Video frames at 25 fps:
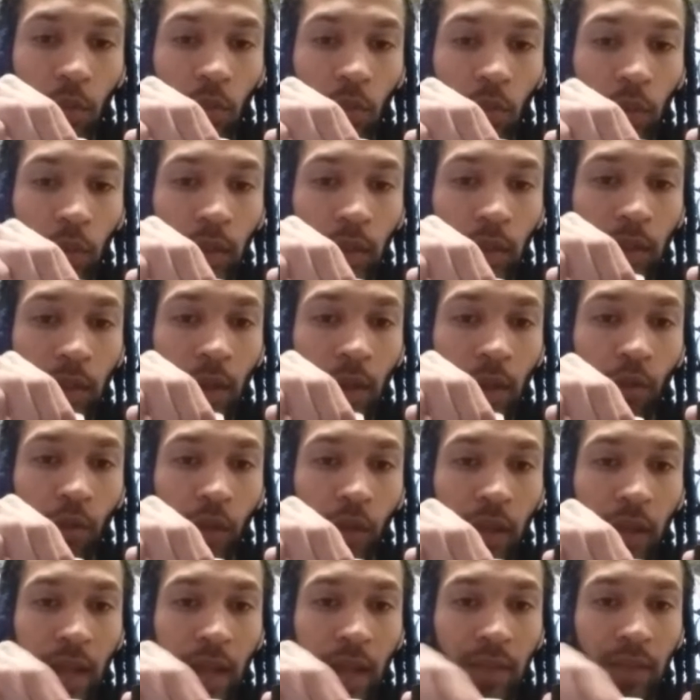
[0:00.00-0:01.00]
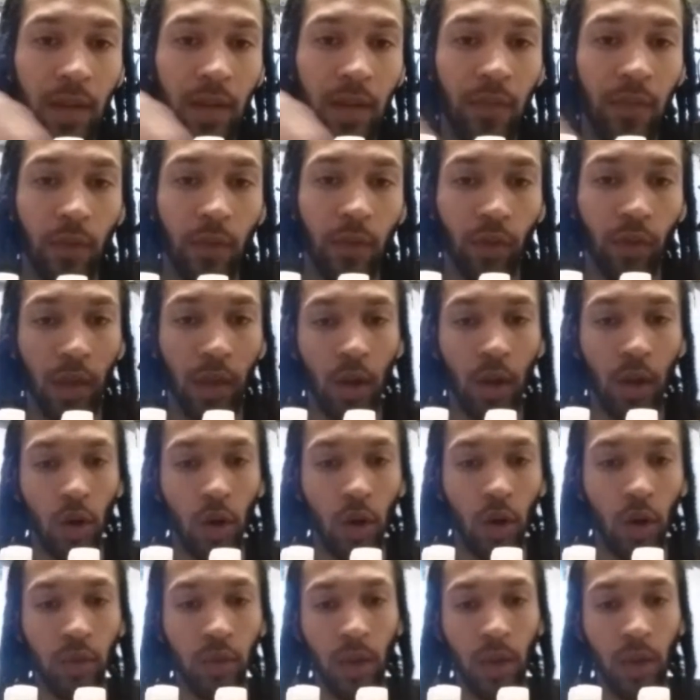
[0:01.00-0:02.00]
what the deal really is, and if it really
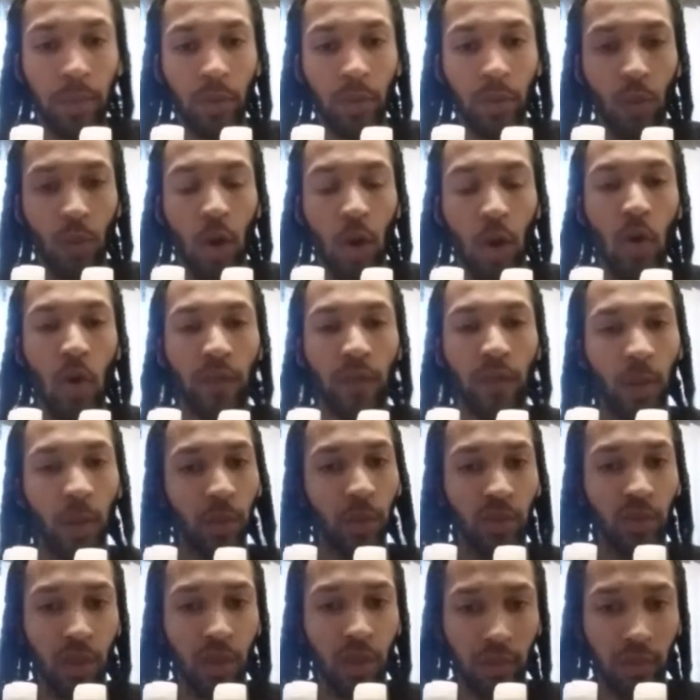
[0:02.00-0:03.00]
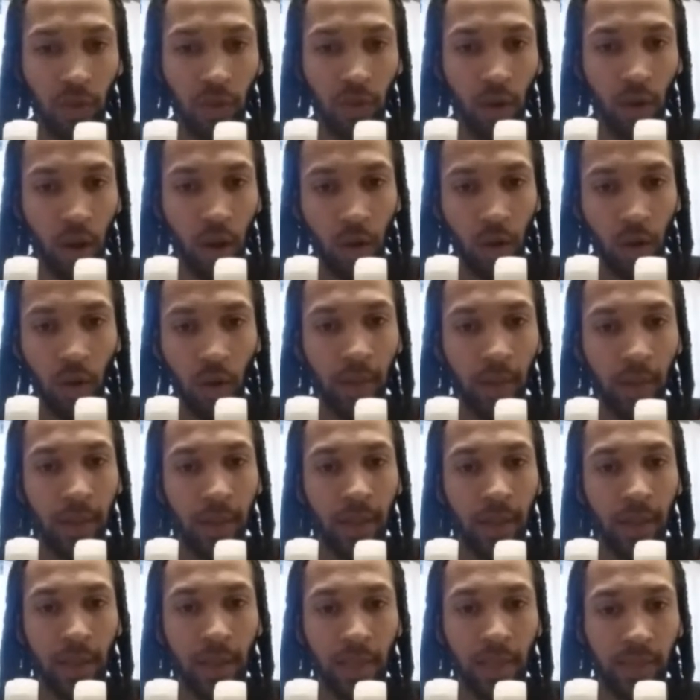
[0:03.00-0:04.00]
holds up as well. If it was just
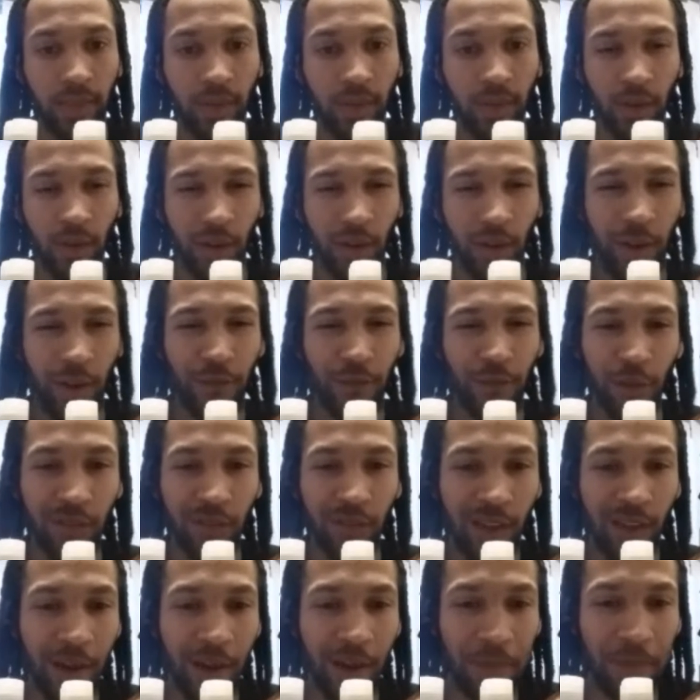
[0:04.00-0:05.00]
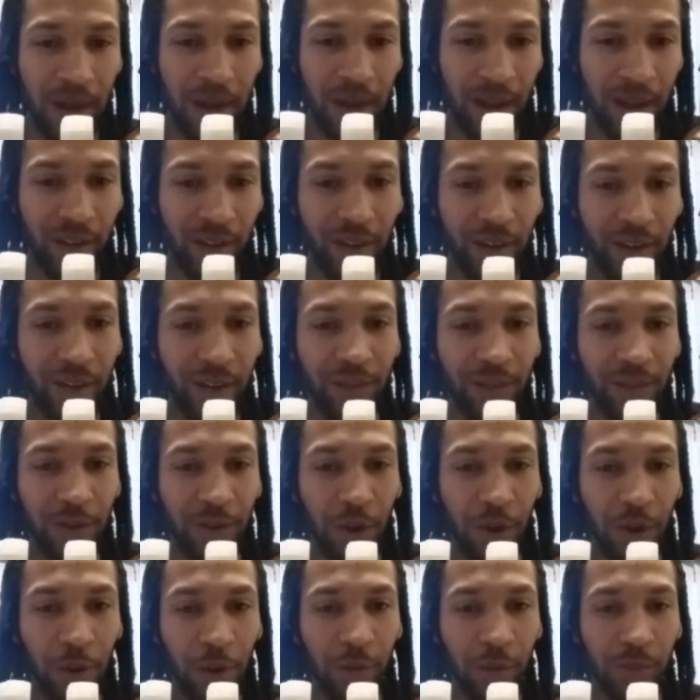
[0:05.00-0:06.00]
that first time buyer
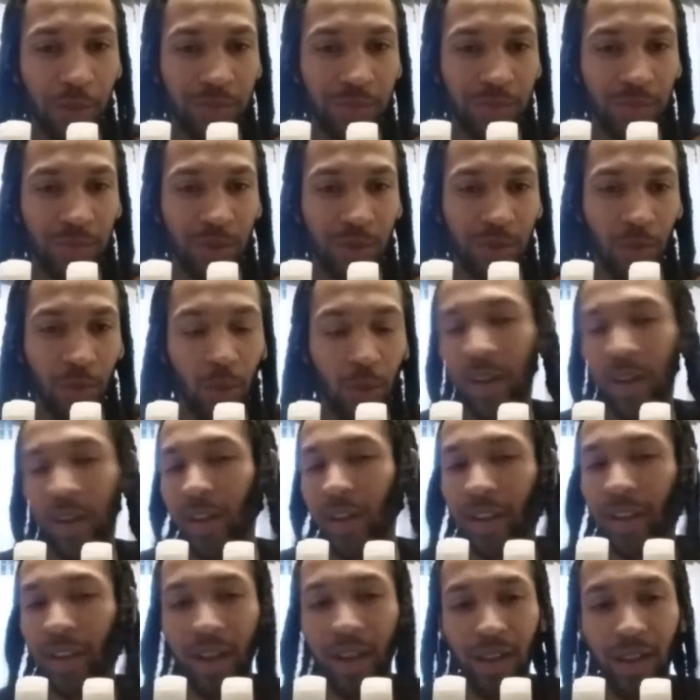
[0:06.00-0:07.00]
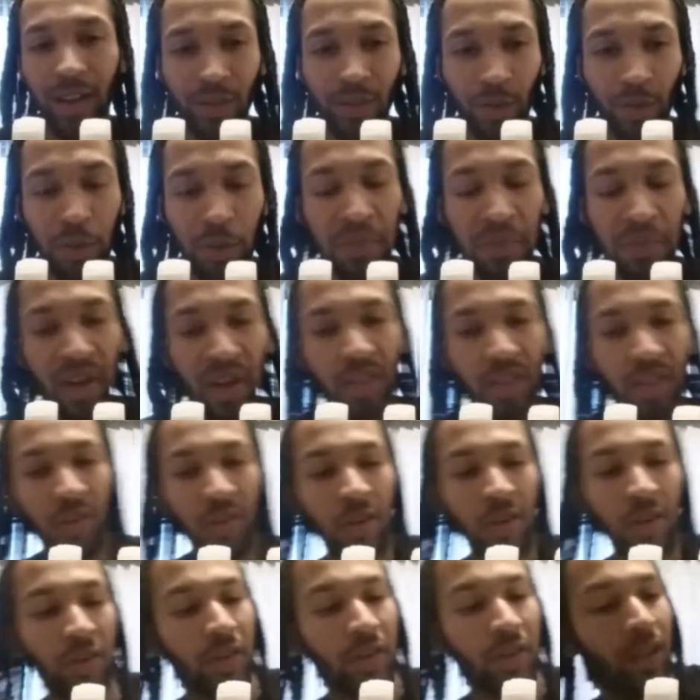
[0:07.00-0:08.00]
wanting to like it so much.
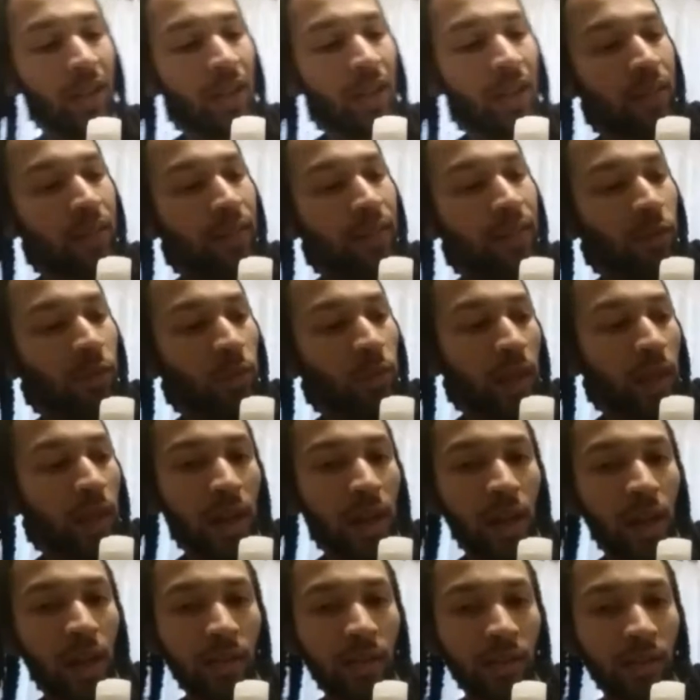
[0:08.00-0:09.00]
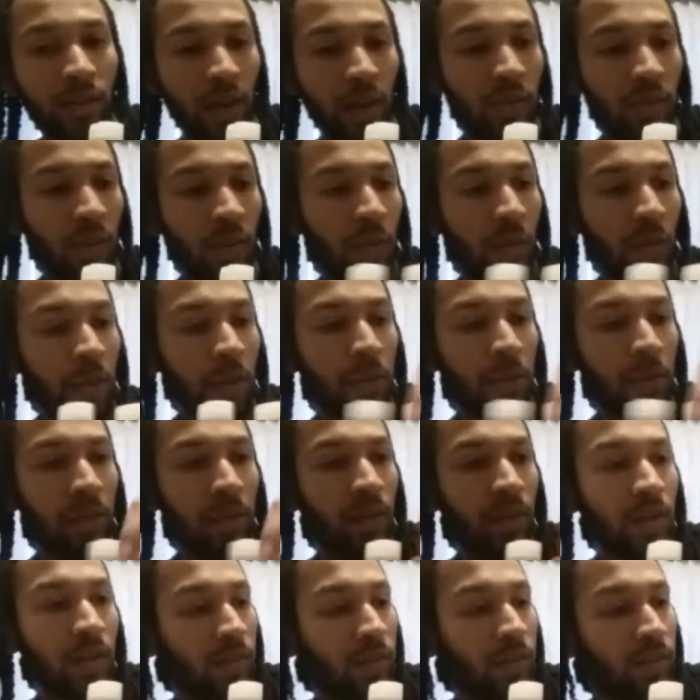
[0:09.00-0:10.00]
So that's what that is. All right, so I'm gonna
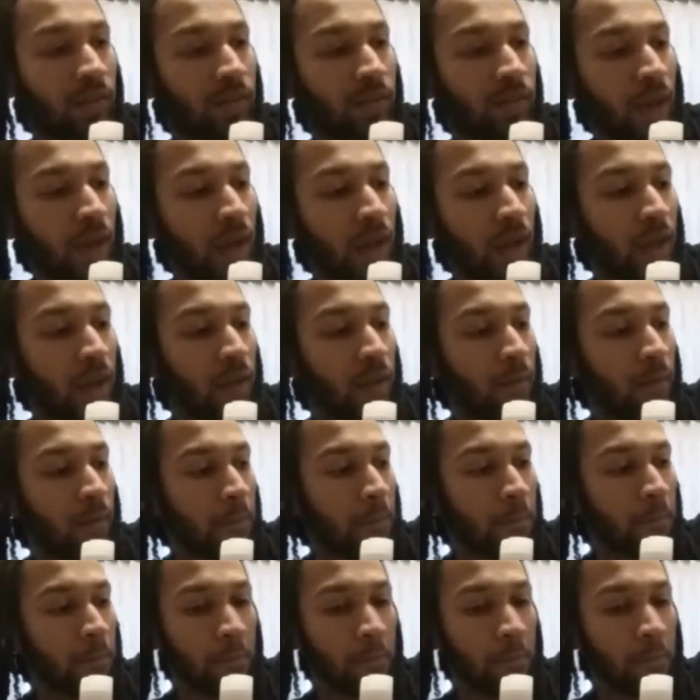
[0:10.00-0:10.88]
put these to the side.